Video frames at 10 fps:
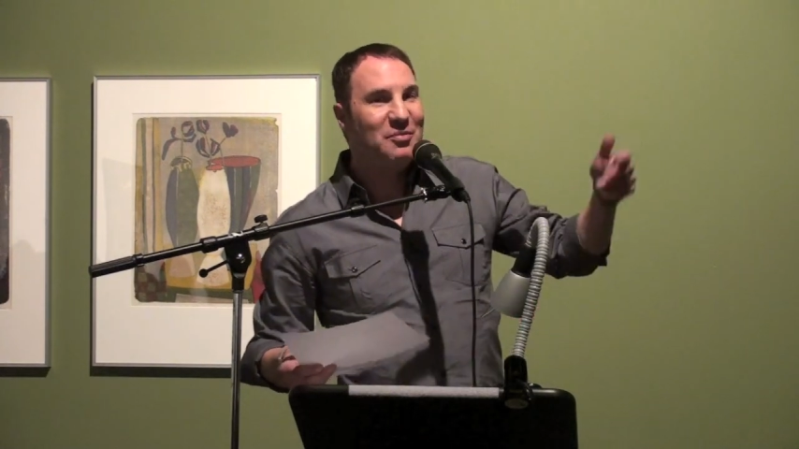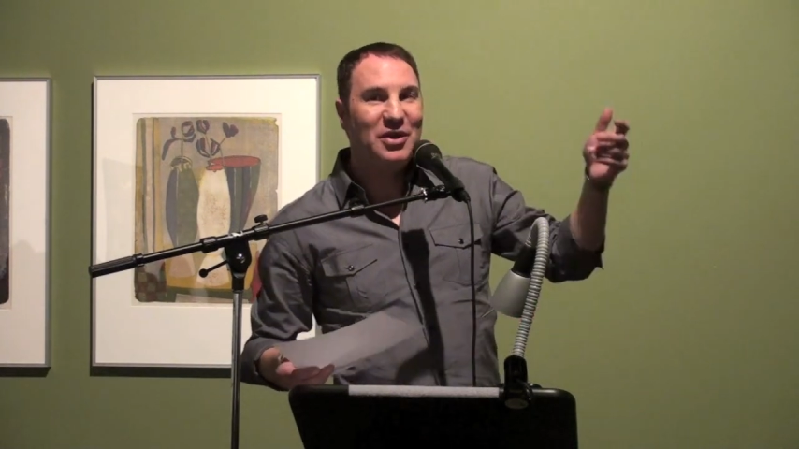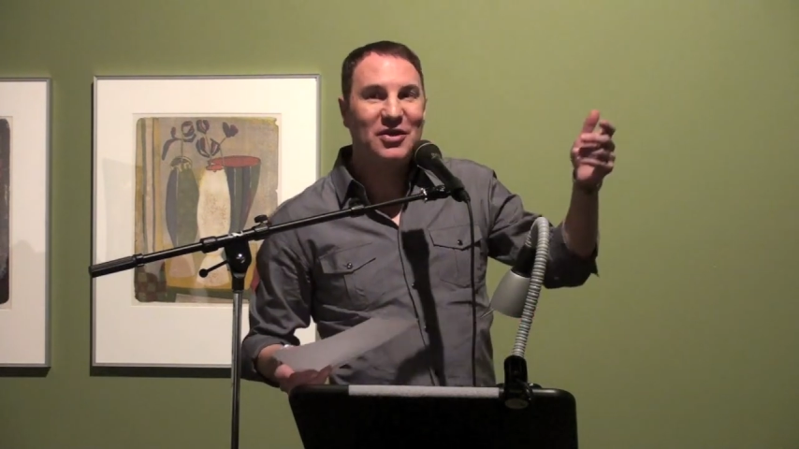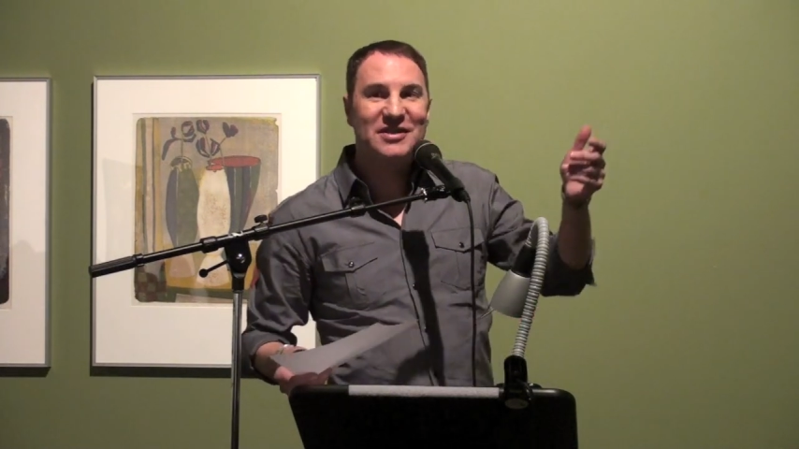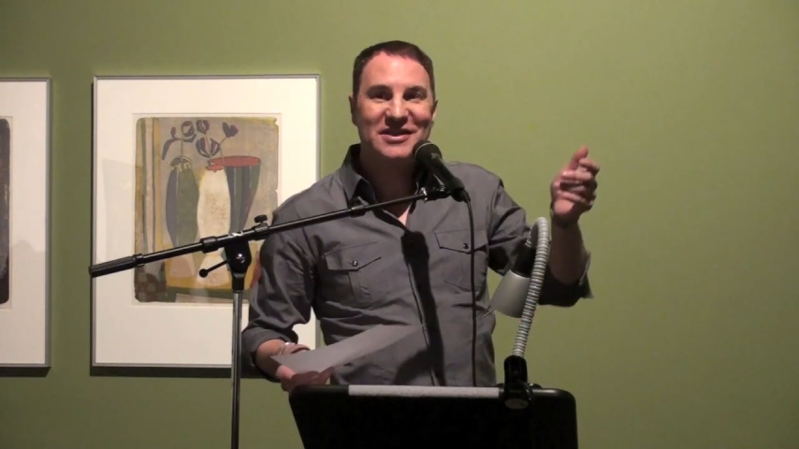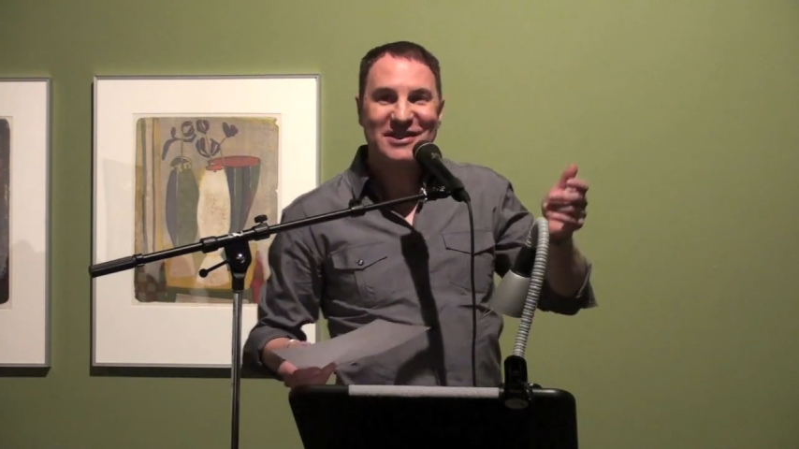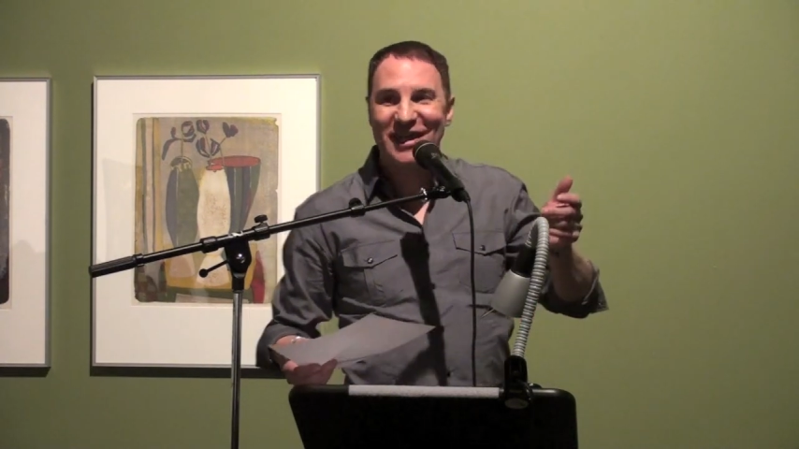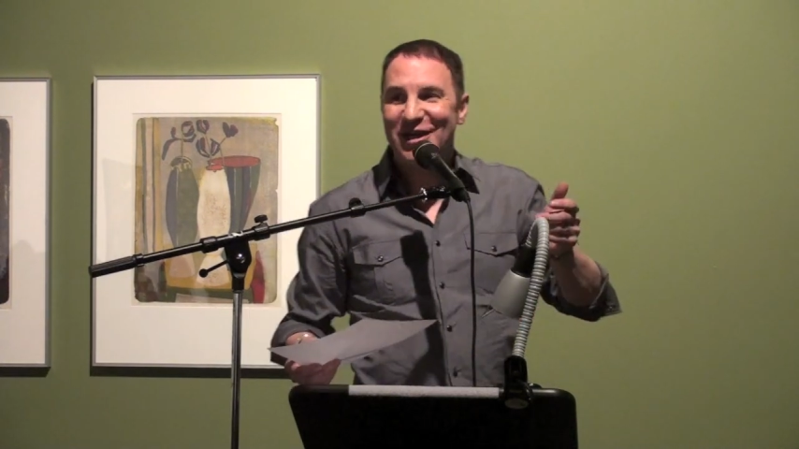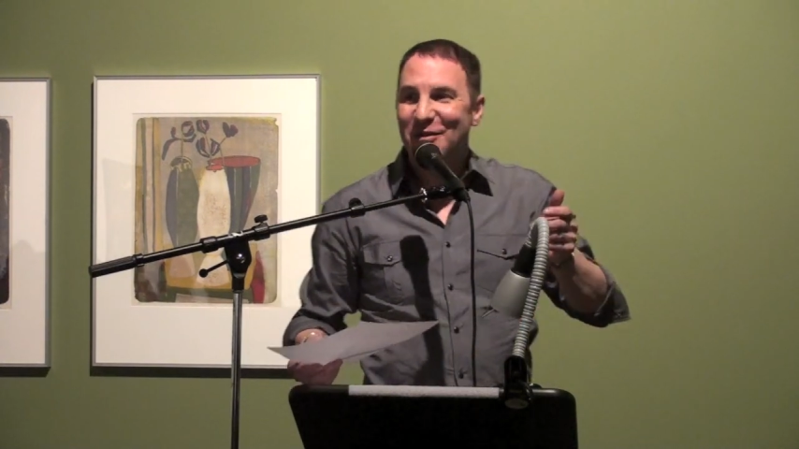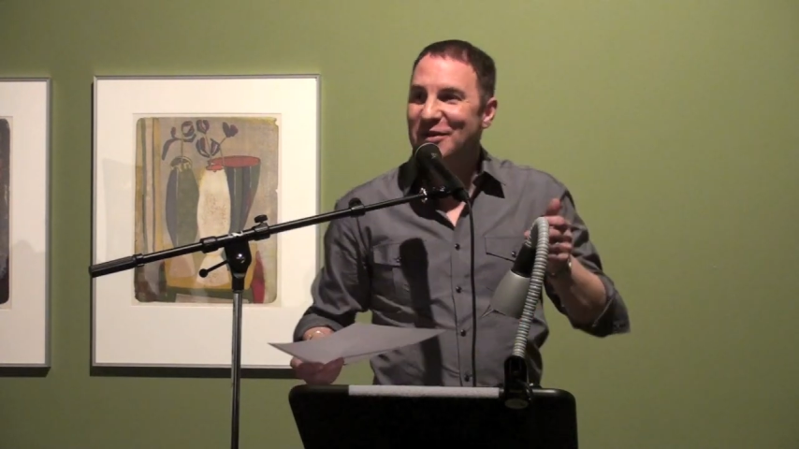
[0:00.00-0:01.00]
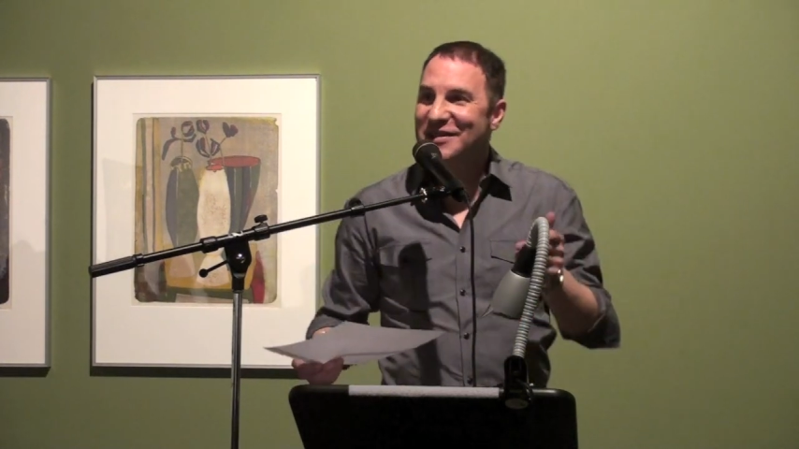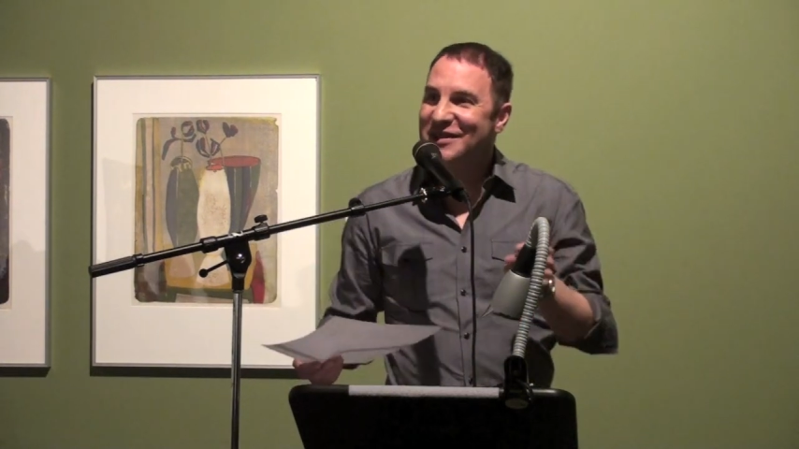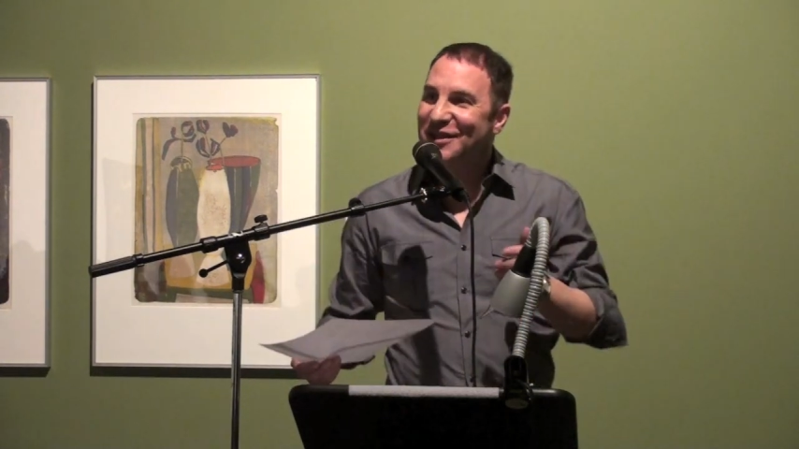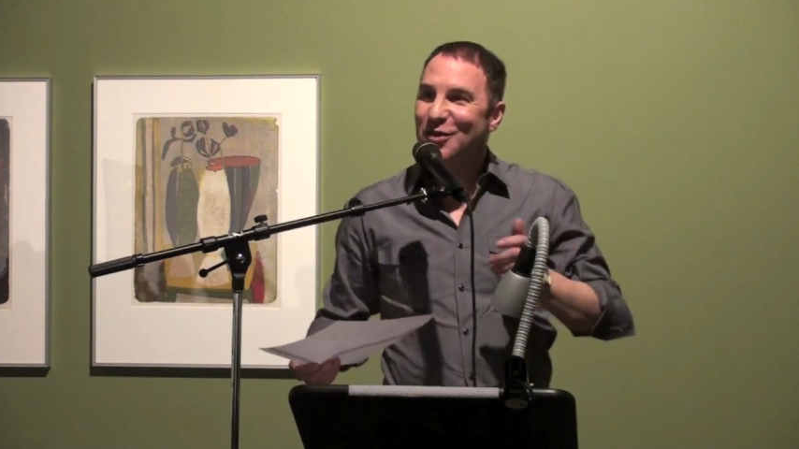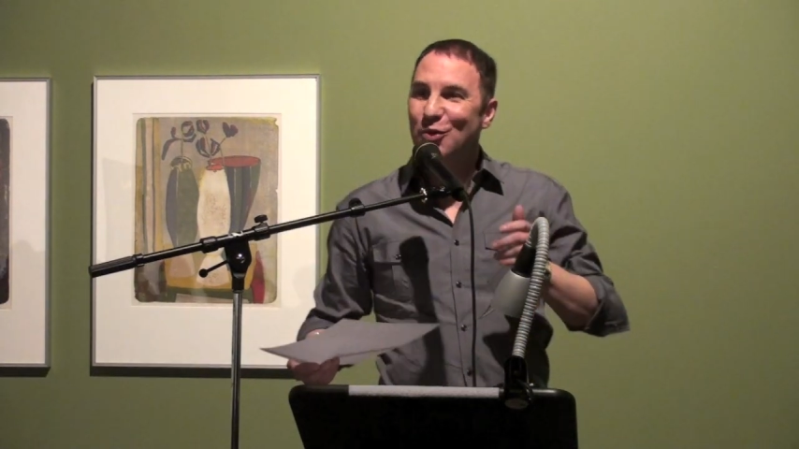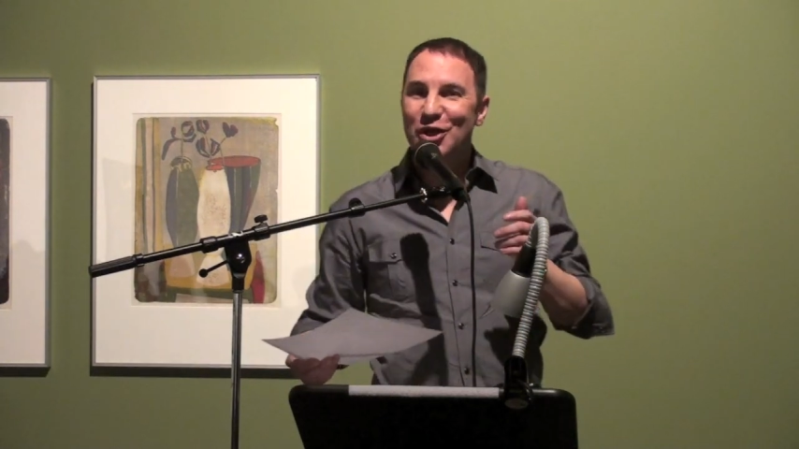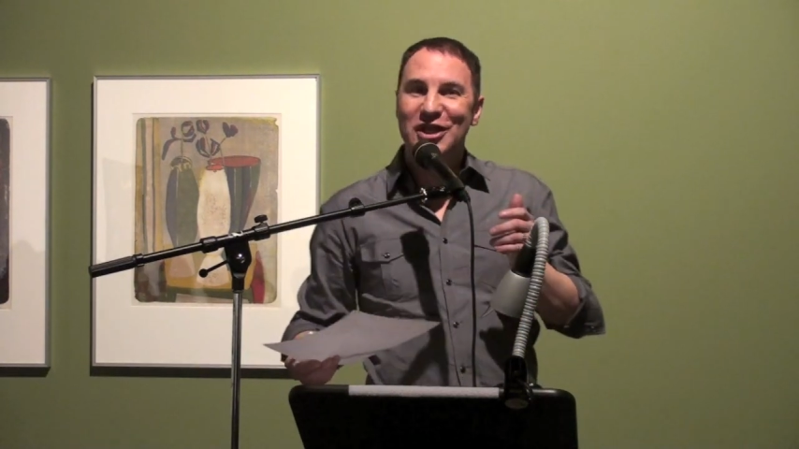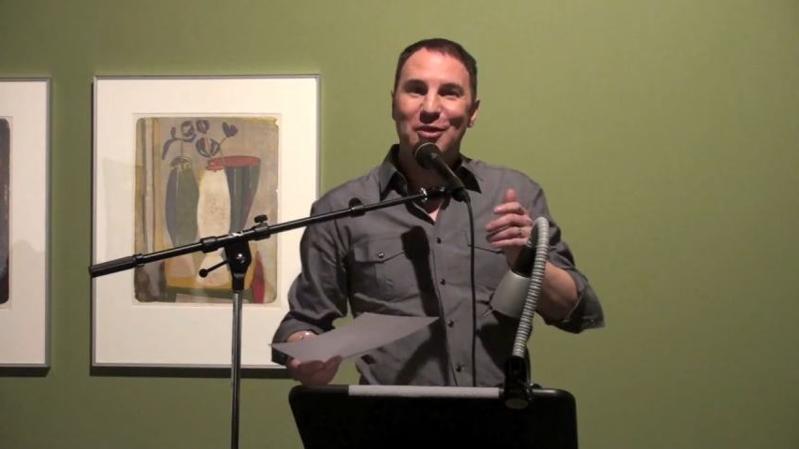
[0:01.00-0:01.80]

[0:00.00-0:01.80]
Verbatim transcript: embarrassed to stand up and say the word